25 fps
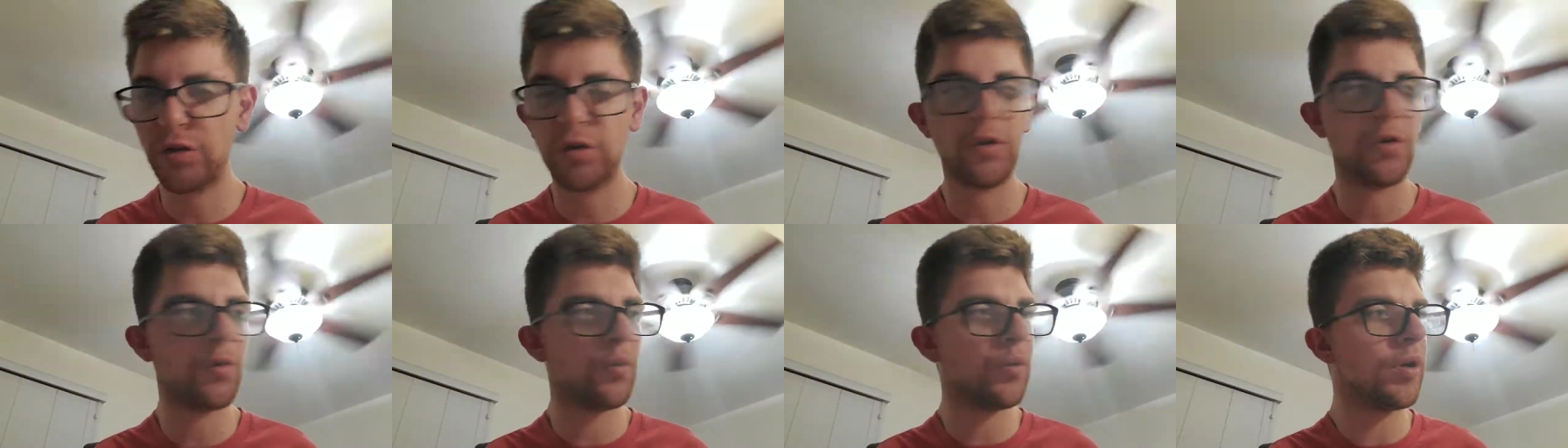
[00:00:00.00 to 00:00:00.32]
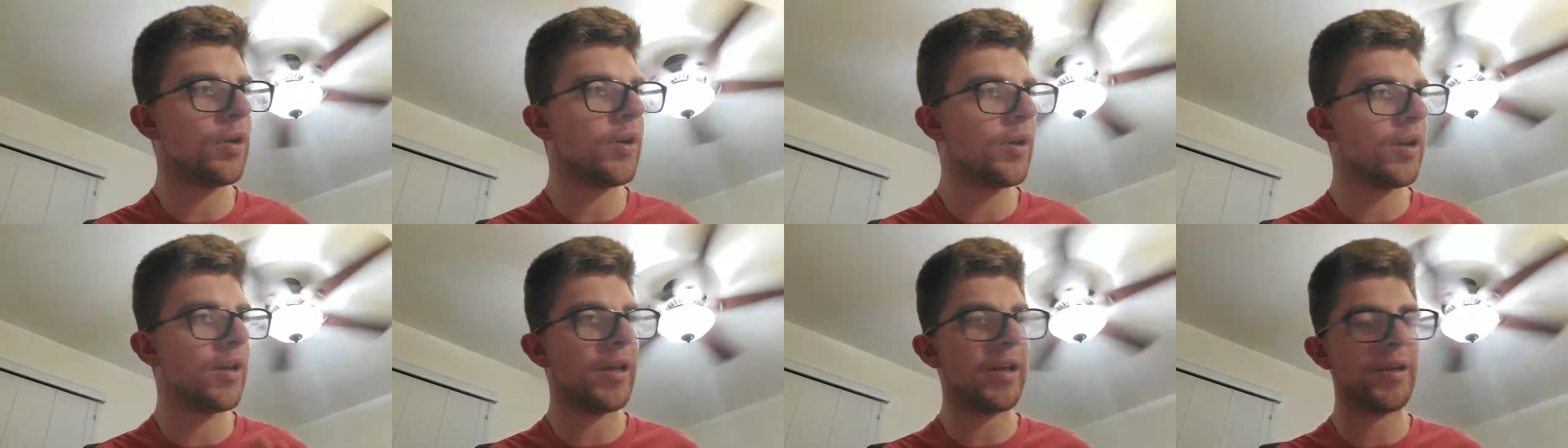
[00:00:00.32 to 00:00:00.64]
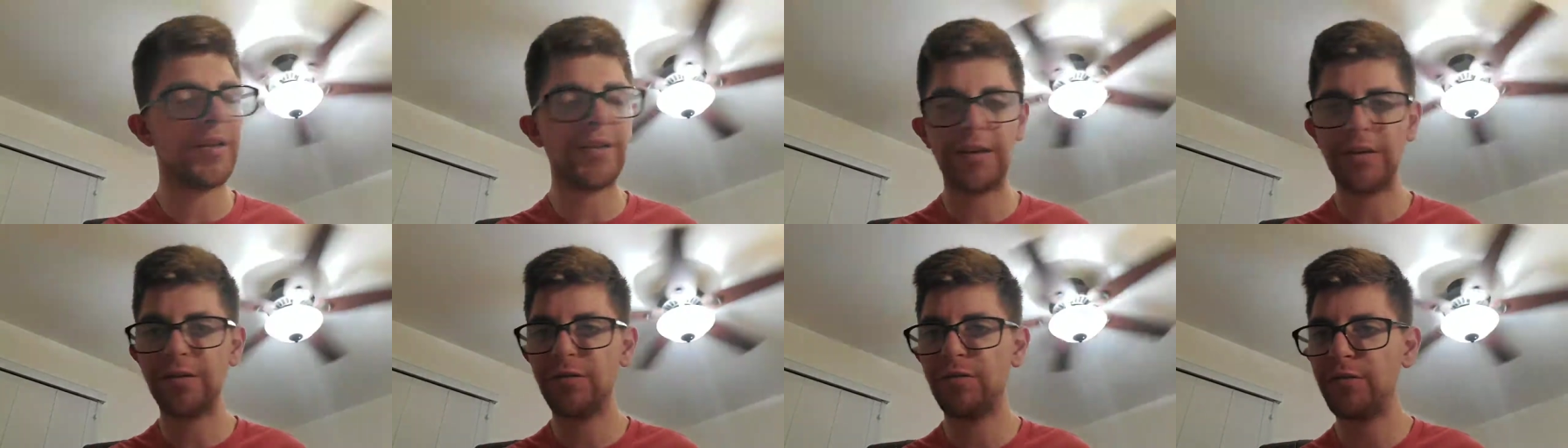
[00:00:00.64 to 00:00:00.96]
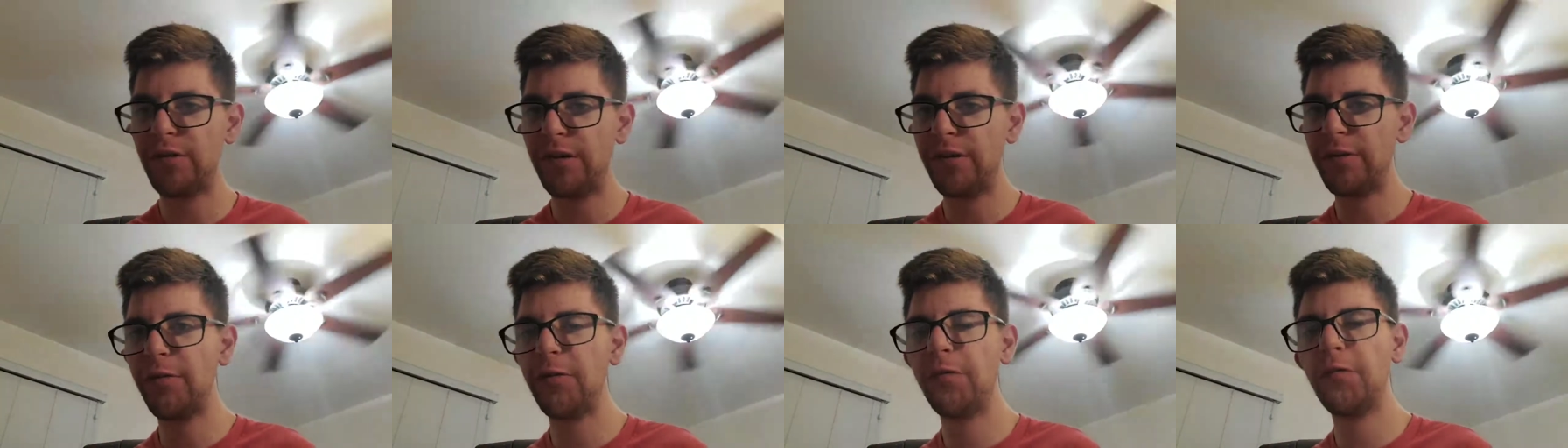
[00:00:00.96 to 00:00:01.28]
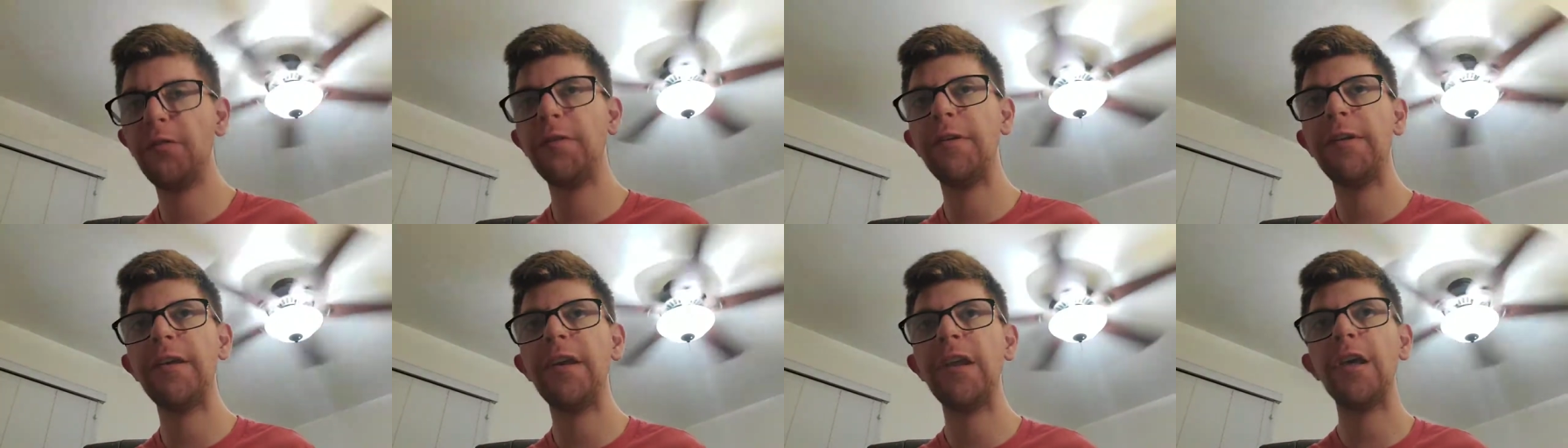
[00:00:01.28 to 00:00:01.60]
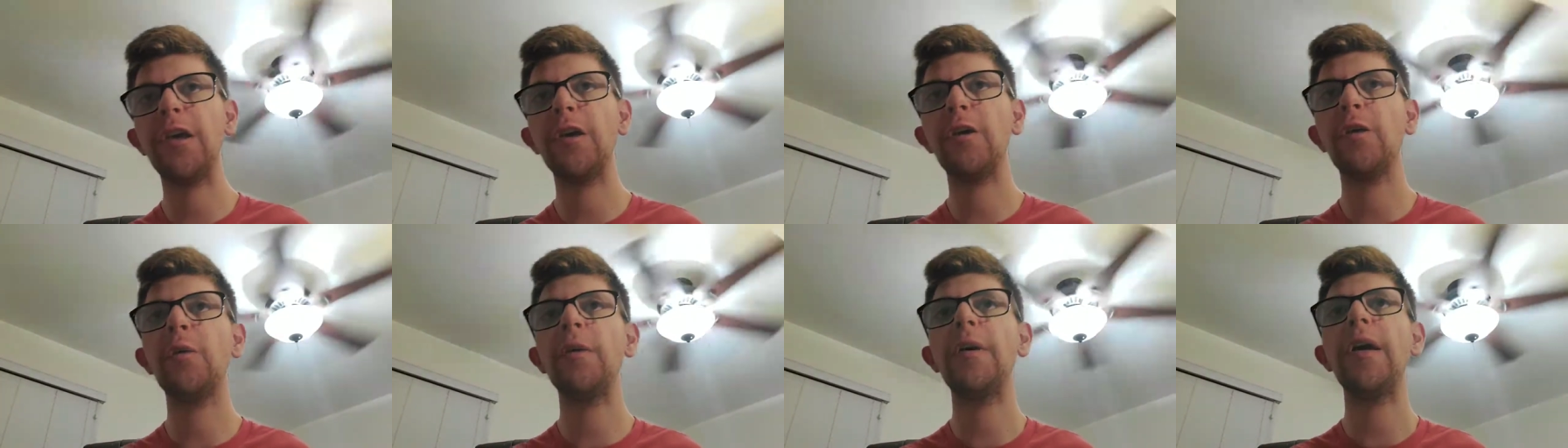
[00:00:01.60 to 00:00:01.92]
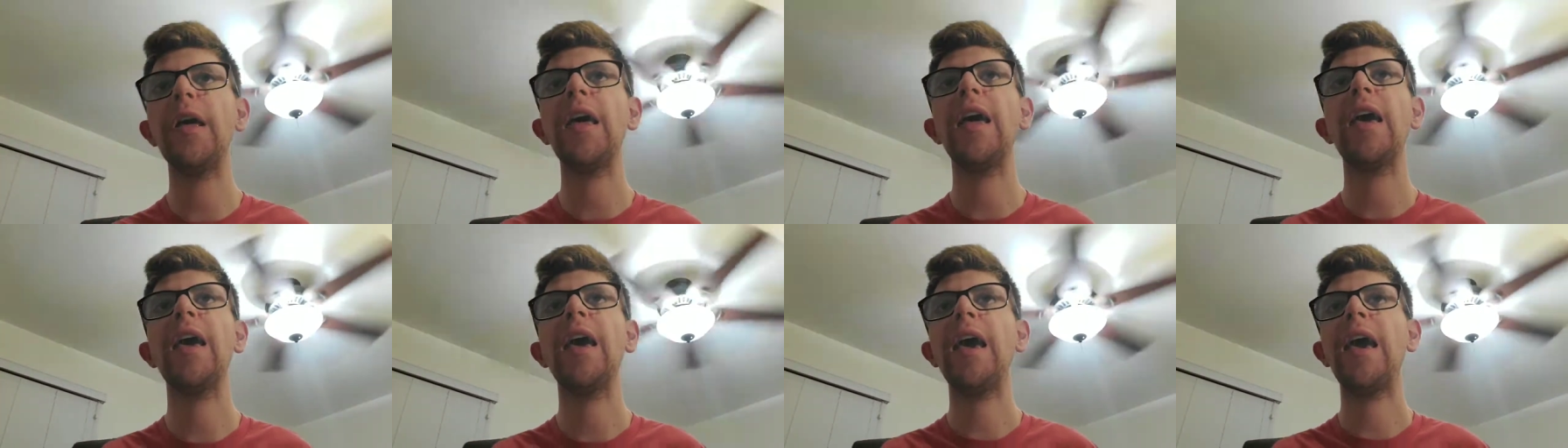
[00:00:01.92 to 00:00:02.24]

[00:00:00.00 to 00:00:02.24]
do it like this review video